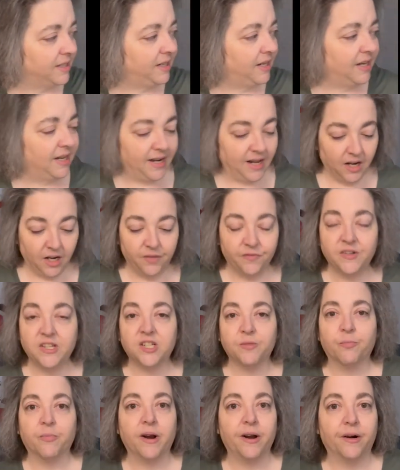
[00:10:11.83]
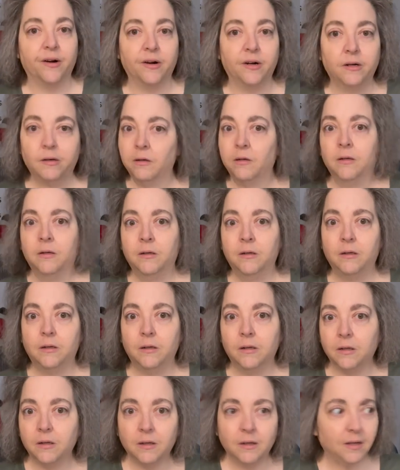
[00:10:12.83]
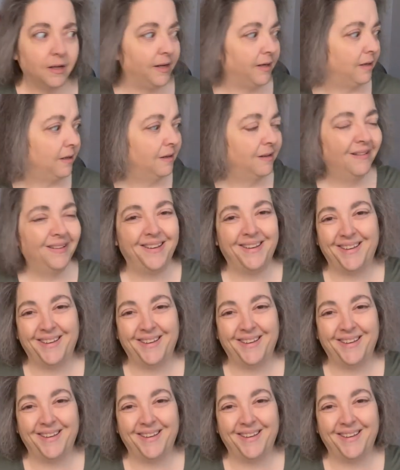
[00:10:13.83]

need an elephant spreader? Like,